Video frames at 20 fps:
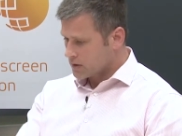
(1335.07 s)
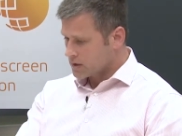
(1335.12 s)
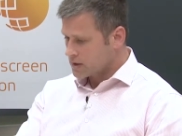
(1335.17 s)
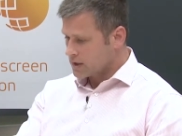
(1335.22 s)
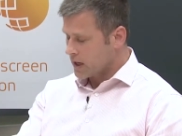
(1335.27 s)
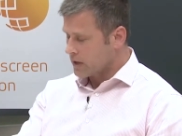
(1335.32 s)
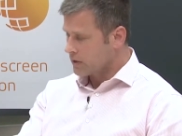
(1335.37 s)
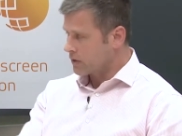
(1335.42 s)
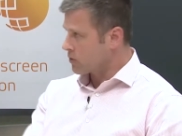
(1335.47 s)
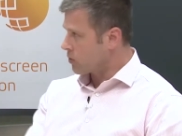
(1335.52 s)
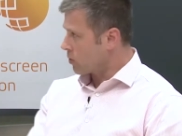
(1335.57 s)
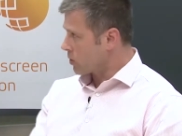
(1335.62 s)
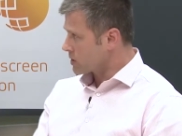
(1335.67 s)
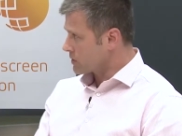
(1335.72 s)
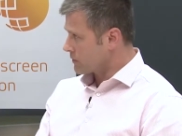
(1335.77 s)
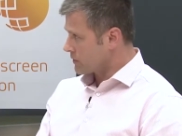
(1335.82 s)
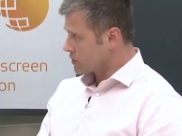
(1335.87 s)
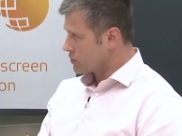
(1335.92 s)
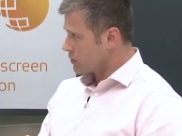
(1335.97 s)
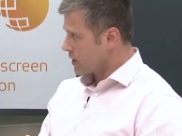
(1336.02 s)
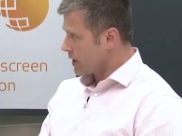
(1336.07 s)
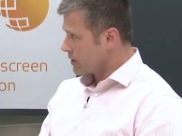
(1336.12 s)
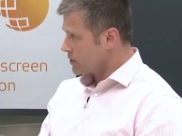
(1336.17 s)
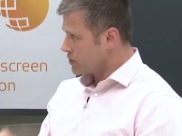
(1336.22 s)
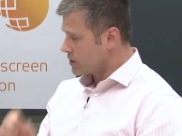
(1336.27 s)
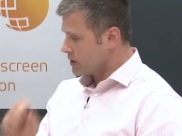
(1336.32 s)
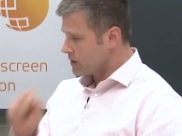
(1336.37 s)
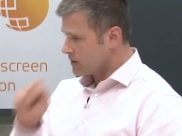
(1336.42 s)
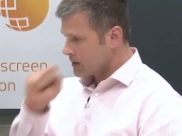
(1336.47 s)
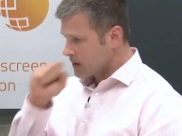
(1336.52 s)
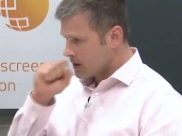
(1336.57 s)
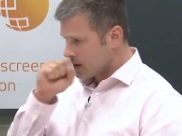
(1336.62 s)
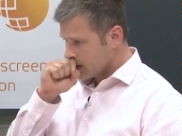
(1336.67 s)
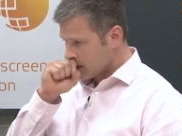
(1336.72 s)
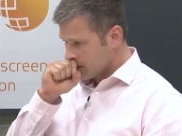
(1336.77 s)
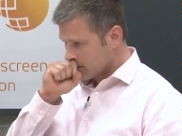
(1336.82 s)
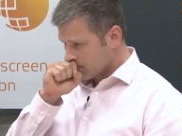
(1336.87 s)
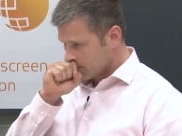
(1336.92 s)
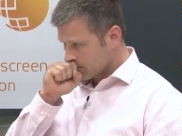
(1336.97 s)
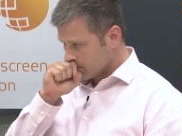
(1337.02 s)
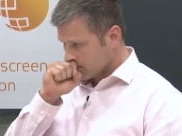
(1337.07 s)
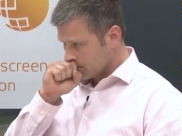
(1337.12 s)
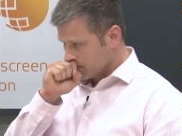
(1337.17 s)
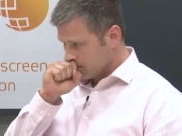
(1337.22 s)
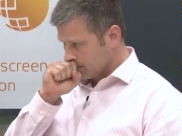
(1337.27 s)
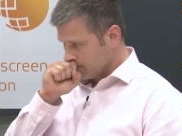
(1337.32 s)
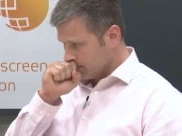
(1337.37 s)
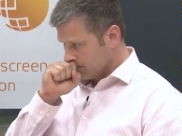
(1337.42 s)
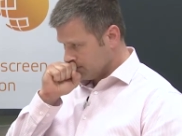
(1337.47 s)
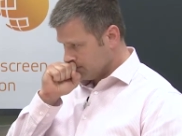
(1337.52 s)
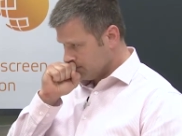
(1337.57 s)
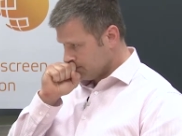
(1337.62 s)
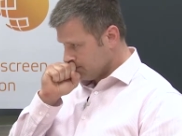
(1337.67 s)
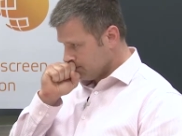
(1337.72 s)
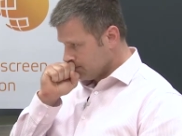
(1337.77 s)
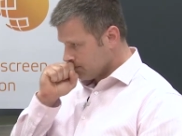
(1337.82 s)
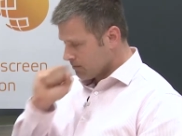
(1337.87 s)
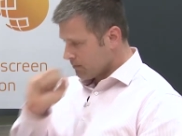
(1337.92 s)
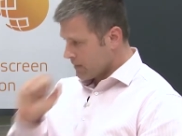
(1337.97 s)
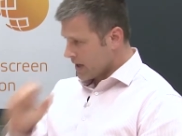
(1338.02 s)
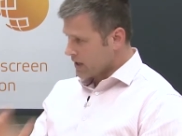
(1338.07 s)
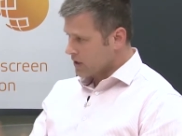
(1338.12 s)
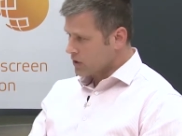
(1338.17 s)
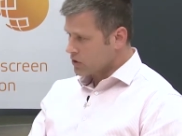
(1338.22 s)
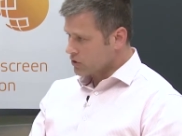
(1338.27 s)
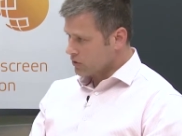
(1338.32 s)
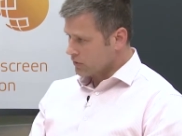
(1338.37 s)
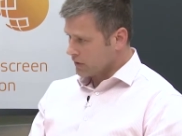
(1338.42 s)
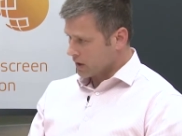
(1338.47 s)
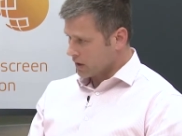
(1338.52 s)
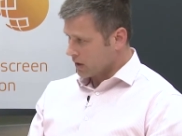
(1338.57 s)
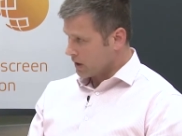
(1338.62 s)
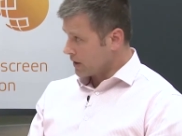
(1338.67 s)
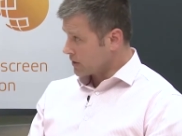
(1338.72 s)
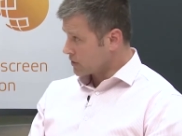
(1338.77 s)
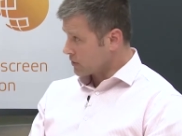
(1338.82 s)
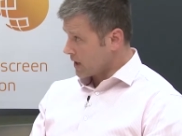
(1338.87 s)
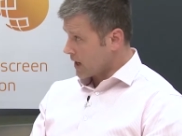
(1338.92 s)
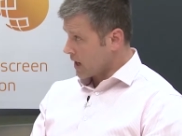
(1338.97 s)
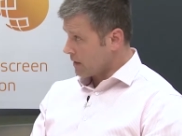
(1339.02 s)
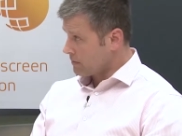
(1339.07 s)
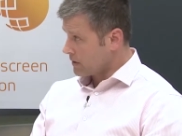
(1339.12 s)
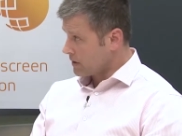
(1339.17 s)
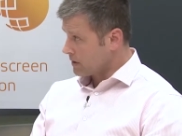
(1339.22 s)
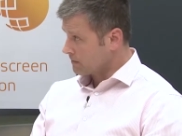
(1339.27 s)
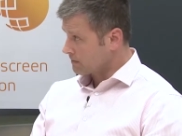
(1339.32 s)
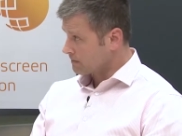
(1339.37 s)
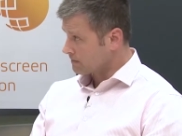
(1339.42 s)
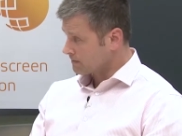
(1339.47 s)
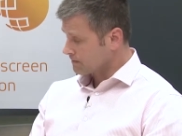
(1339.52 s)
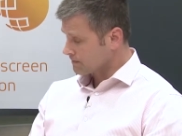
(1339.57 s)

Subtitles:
staying the course of the strategy, making sure that clients are happy,